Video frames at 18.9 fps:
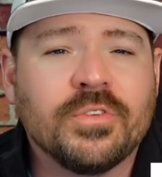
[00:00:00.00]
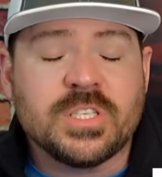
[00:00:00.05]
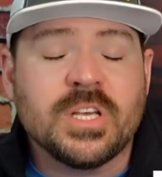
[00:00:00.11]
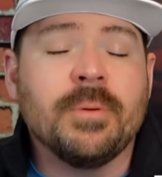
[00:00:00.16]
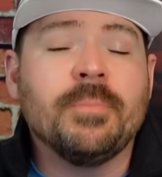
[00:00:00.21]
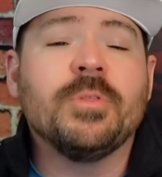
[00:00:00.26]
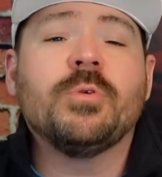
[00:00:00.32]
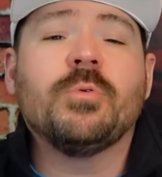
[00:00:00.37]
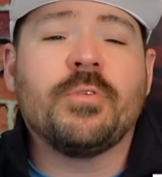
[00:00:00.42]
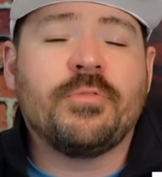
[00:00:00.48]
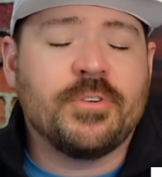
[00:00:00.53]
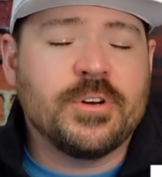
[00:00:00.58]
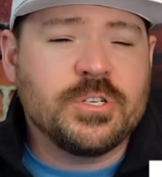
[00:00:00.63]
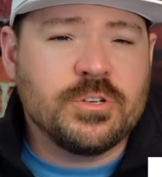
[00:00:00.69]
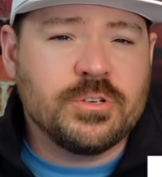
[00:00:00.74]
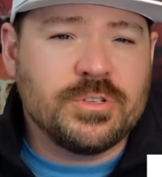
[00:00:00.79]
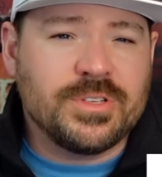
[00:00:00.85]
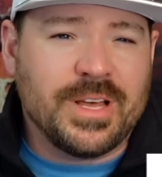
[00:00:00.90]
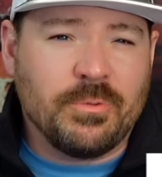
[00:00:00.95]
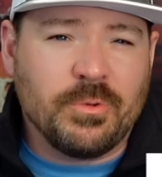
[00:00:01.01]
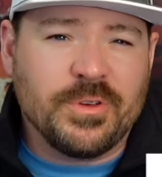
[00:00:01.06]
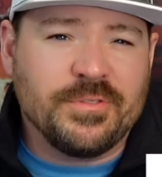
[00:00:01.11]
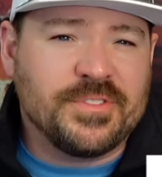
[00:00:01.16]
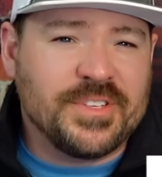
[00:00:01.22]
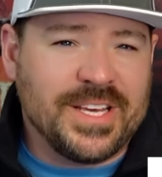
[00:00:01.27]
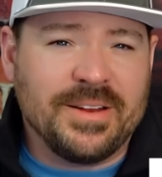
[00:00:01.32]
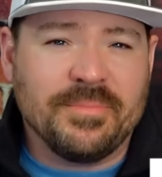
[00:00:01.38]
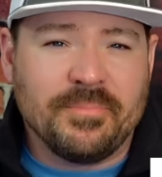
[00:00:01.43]
Some of the refrigerants that
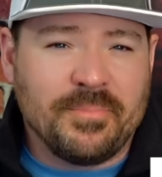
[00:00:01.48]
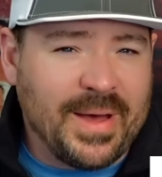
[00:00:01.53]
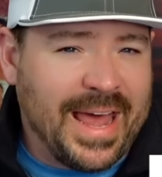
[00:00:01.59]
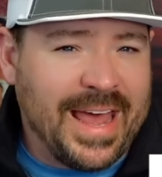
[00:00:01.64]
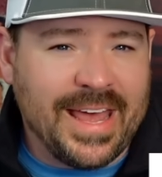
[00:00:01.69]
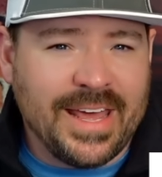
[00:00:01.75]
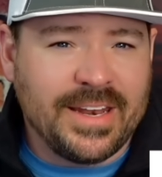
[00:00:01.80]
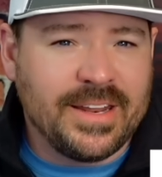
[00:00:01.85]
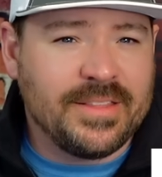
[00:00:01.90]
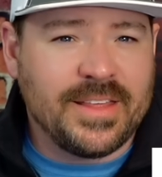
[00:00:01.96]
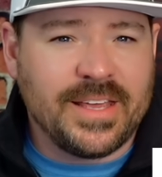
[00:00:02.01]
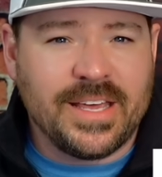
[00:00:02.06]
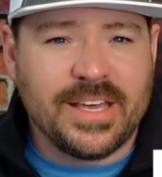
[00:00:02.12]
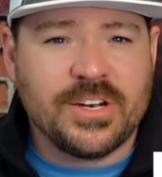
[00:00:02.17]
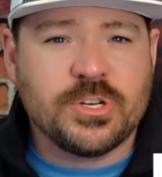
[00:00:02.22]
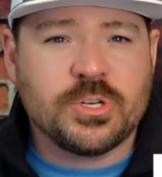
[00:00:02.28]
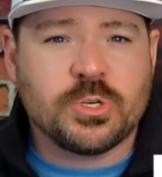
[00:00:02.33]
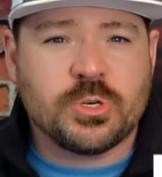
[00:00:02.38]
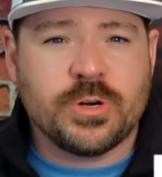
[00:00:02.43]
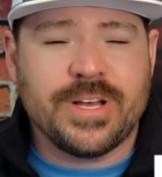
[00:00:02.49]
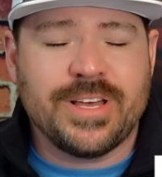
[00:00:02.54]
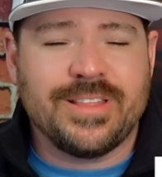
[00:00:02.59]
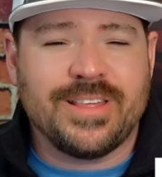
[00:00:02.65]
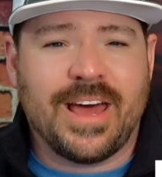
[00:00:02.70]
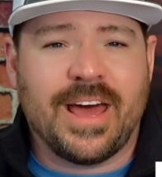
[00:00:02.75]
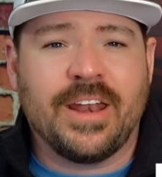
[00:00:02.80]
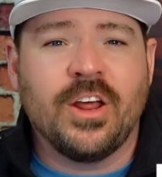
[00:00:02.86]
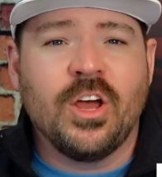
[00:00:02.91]
we've seen banned in the industry
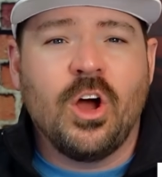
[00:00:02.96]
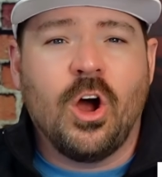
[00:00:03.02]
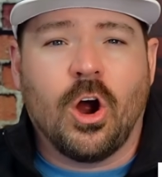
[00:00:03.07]
that